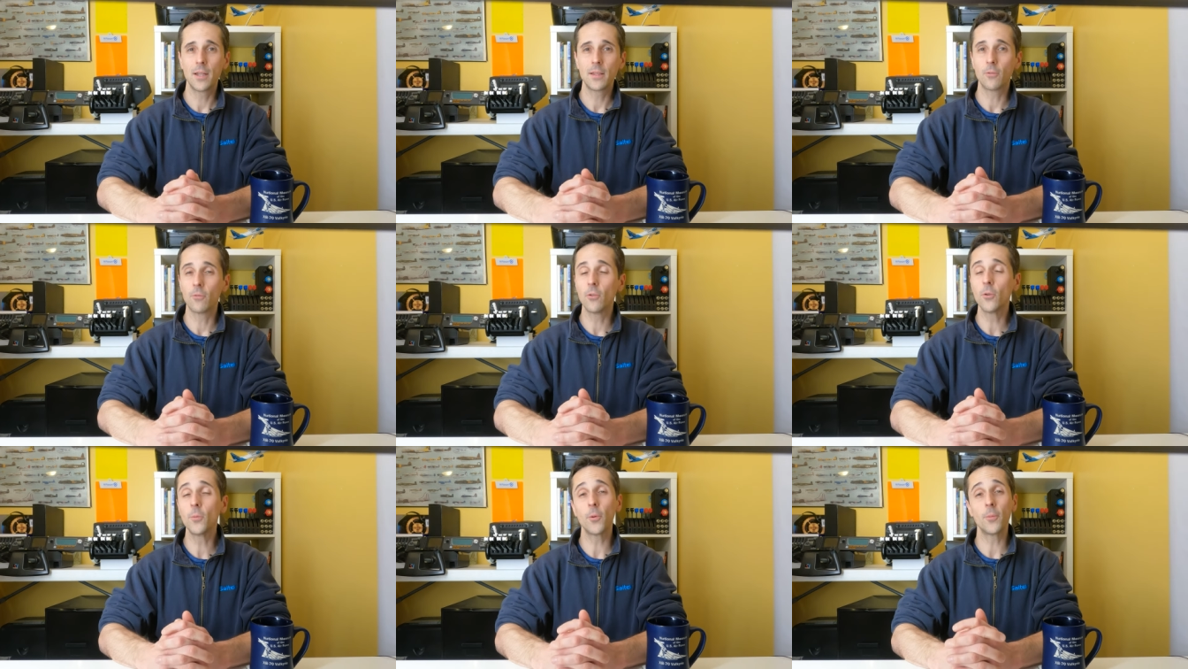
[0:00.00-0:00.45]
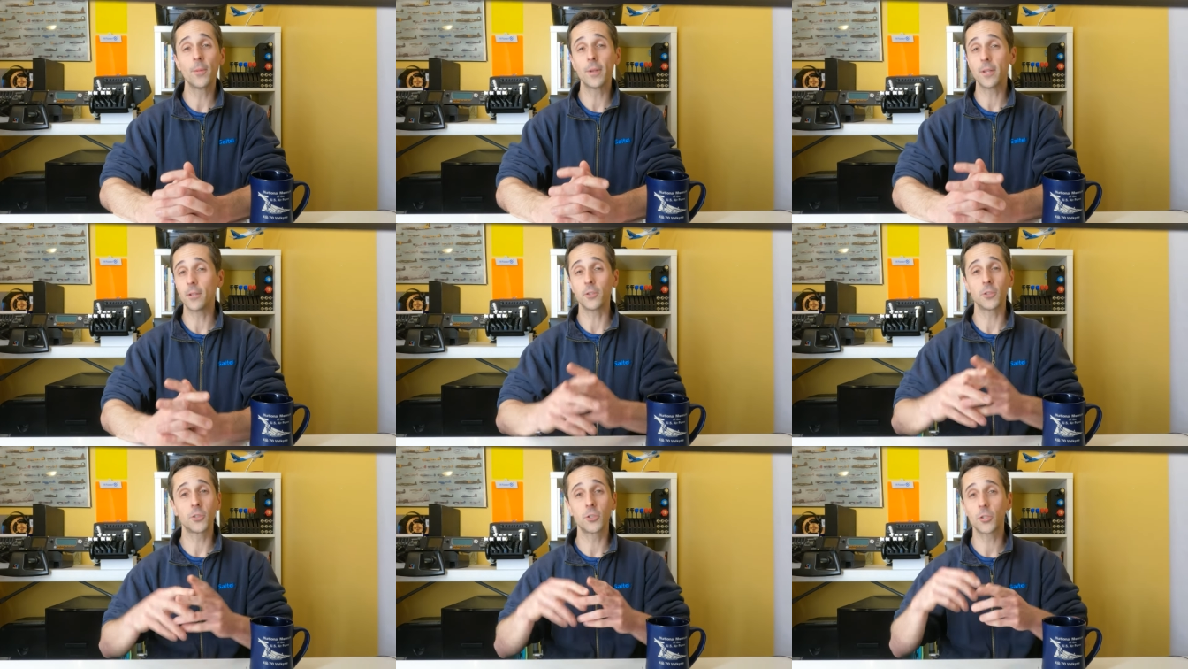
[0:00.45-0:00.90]
The rumor
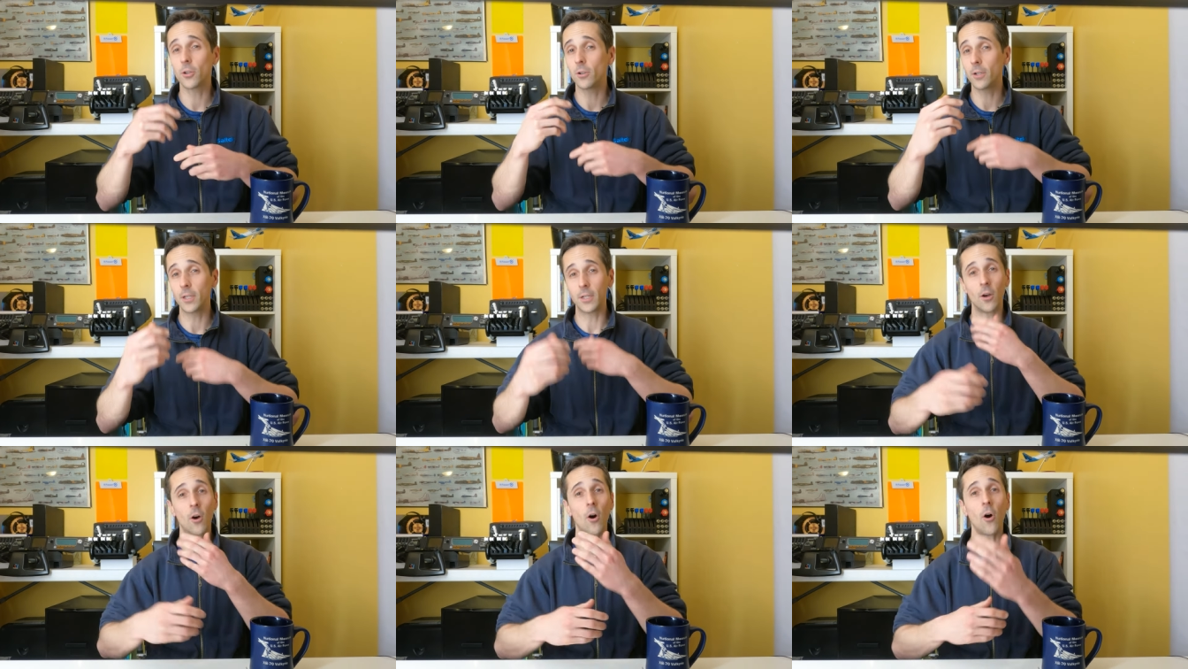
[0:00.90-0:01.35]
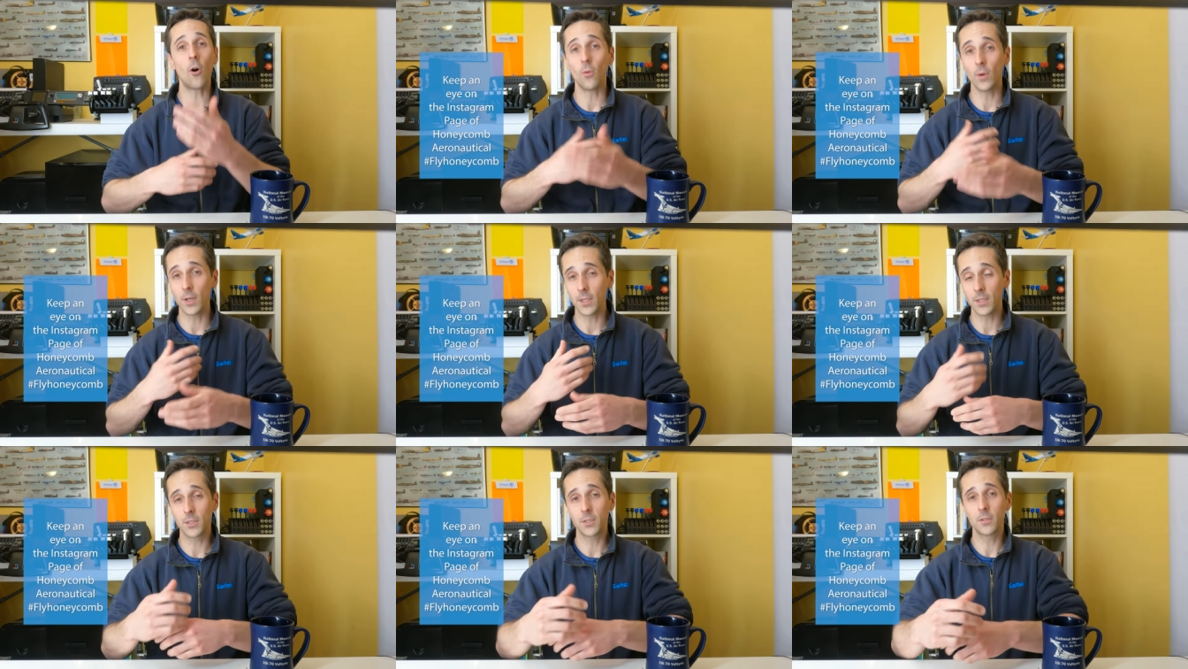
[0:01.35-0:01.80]
mill is churning
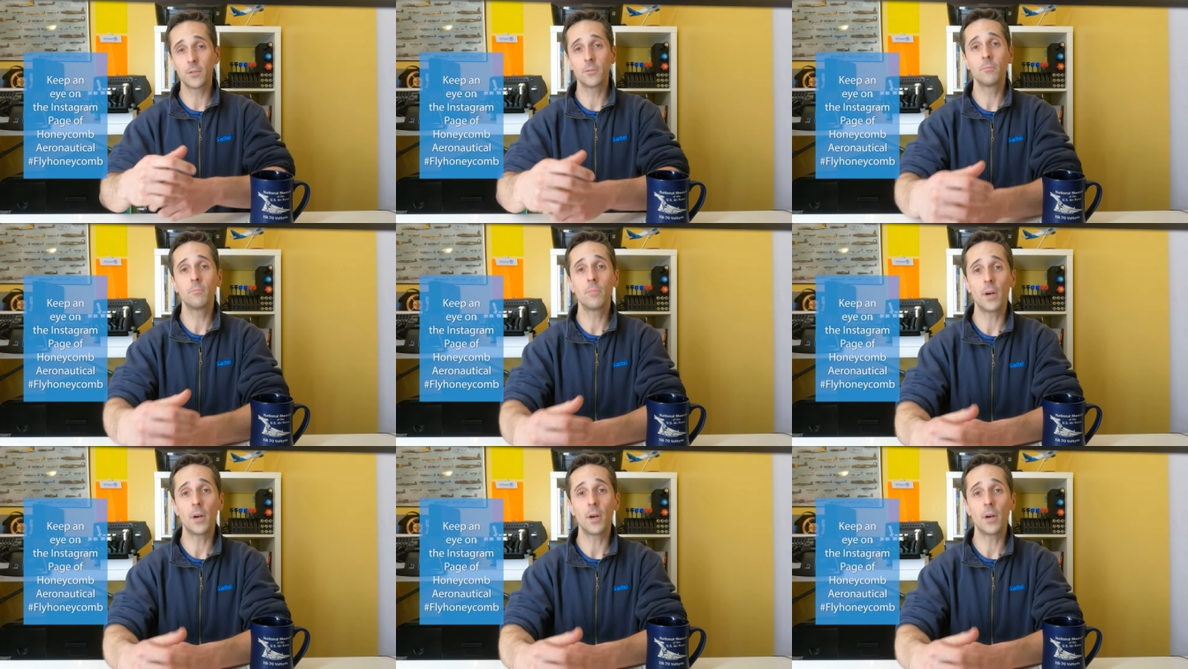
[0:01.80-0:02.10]
always,